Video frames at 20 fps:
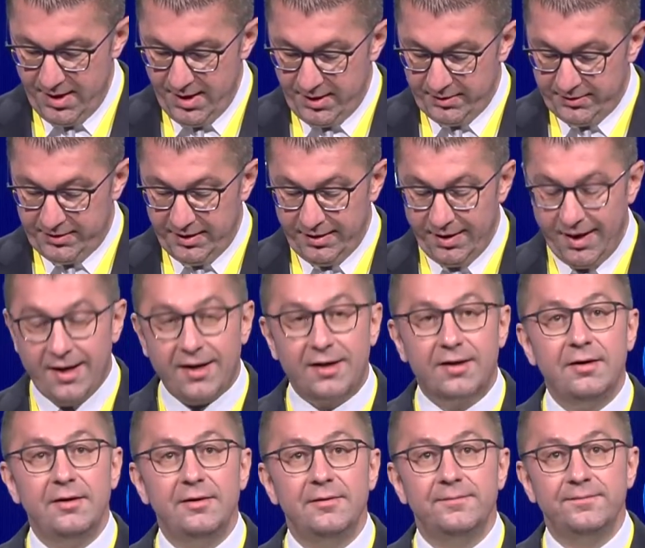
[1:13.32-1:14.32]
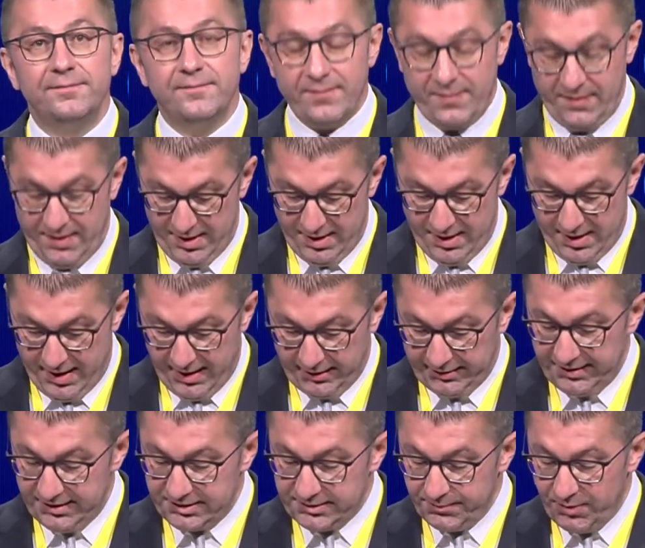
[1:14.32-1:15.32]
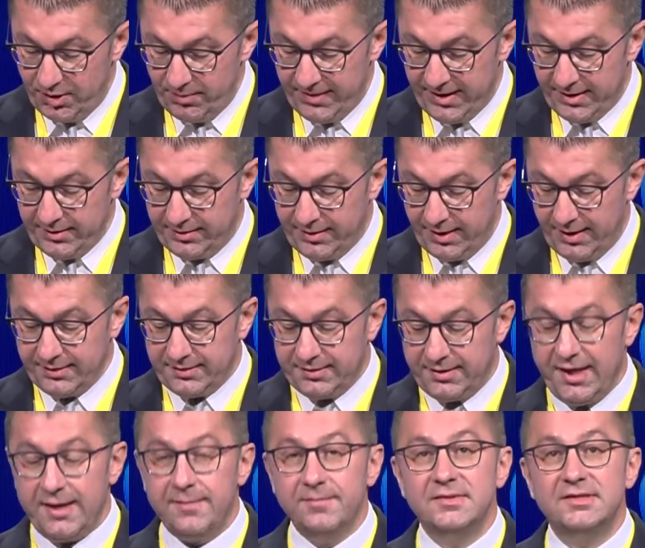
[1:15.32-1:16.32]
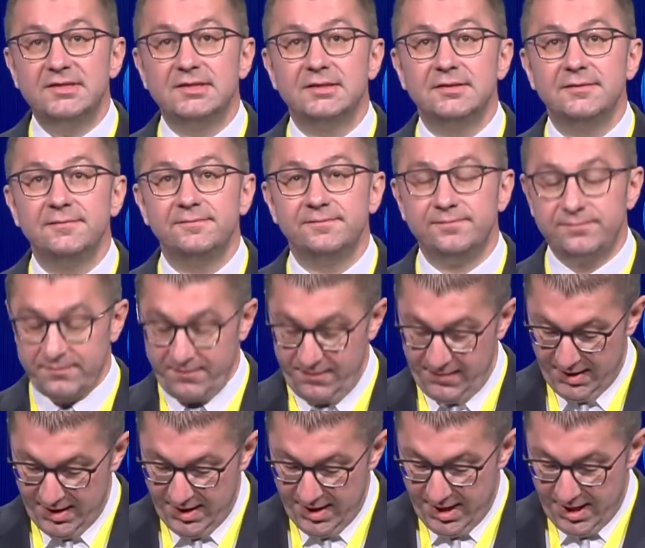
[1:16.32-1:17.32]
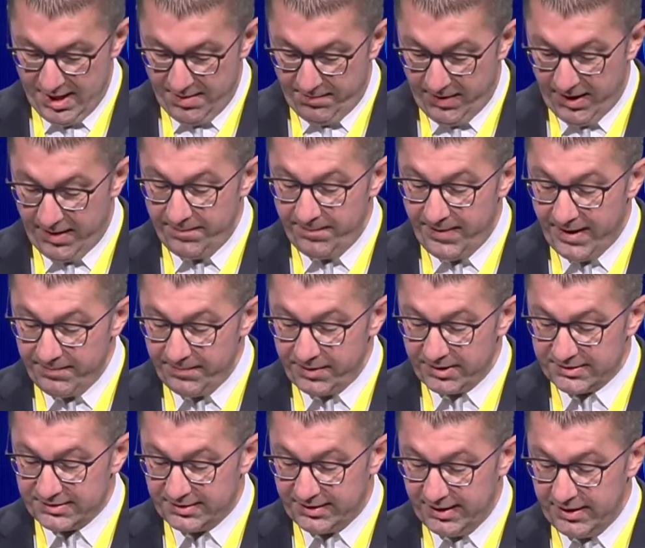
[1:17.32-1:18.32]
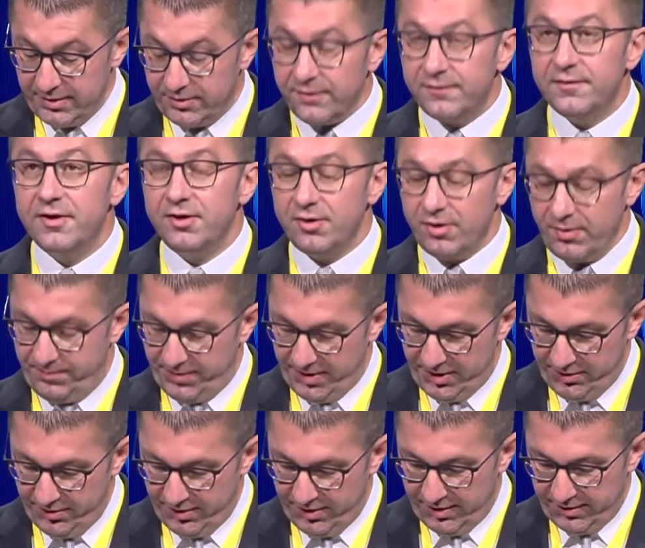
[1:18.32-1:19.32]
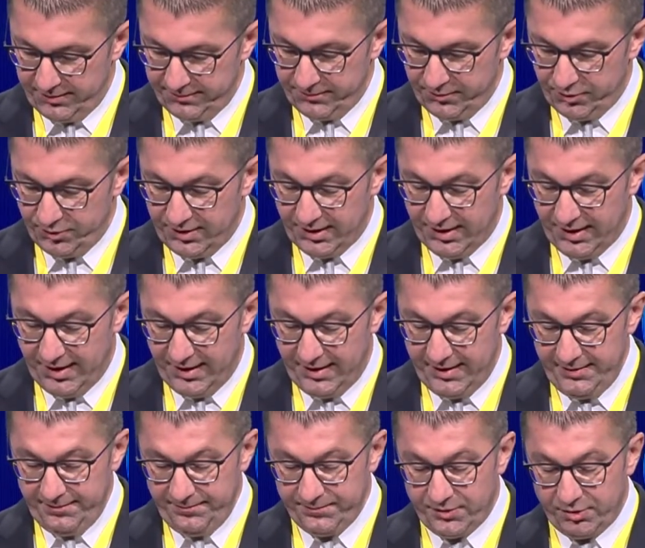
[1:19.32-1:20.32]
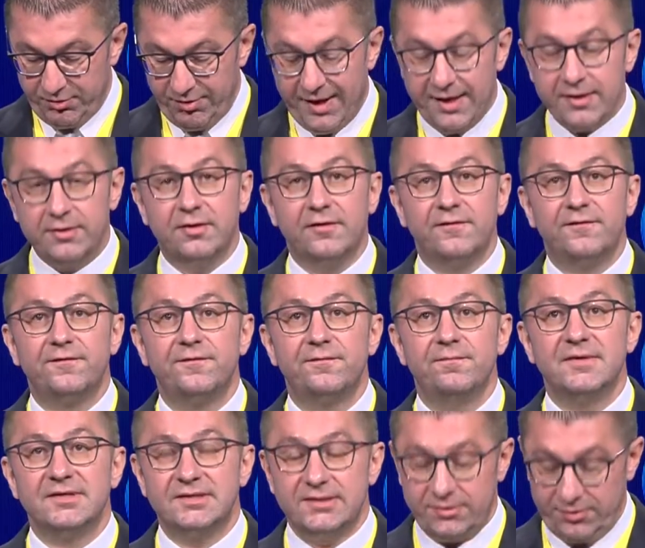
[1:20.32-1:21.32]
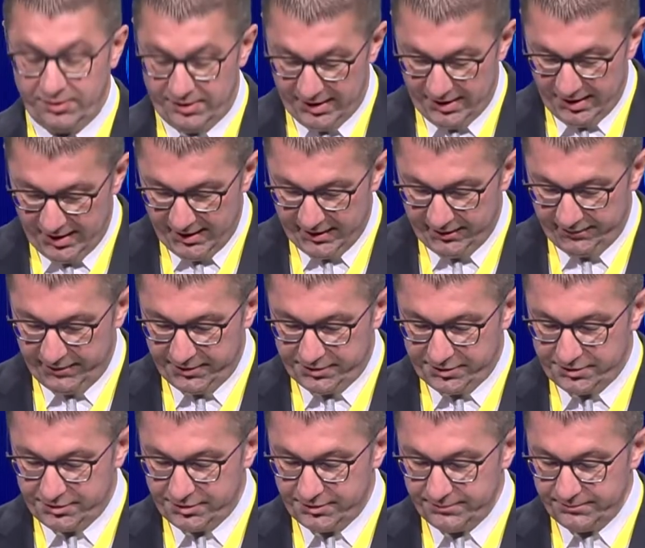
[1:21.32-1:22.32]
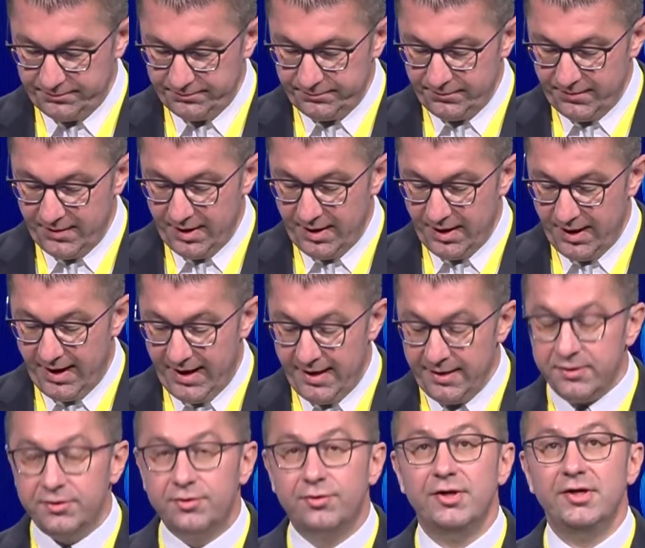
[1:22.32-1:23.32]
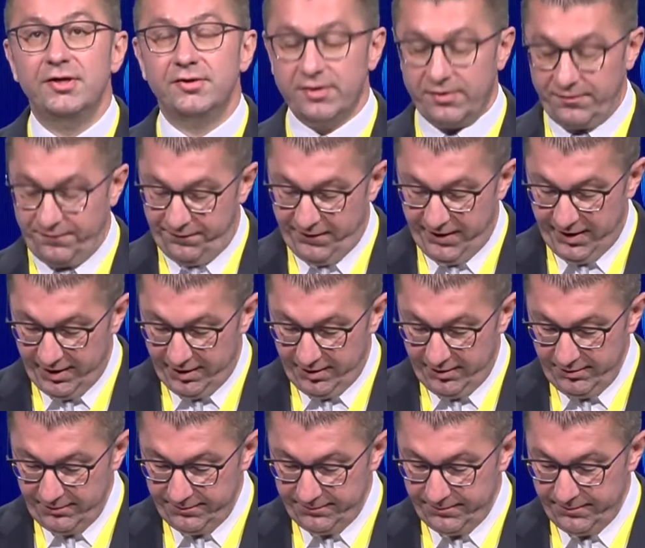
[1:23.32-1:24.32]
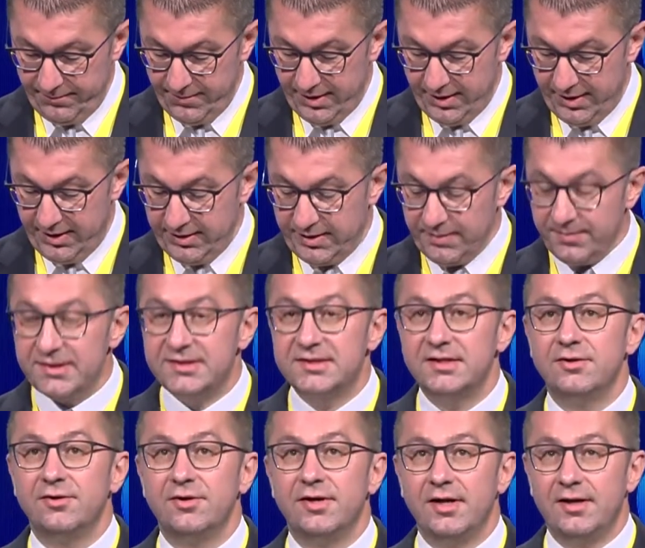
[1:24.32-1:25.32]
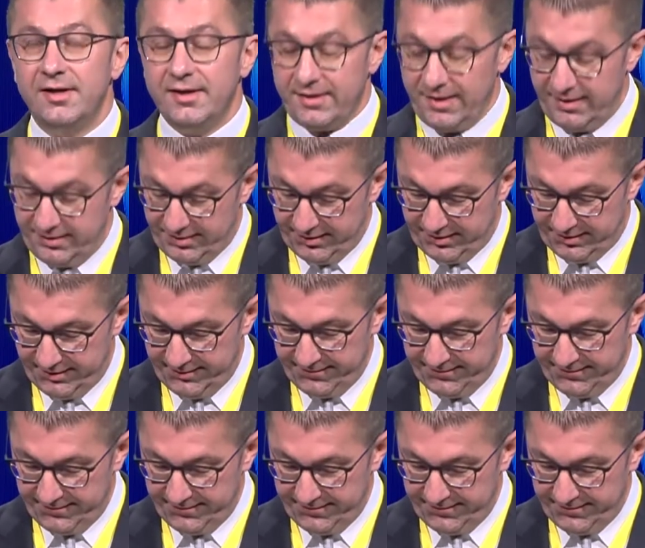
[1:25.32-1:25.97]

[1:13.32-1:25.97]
There are, at this moment, attempts by a member state of the European Union to deny the right of Macedonian language and to interfere in the Macedonian identity.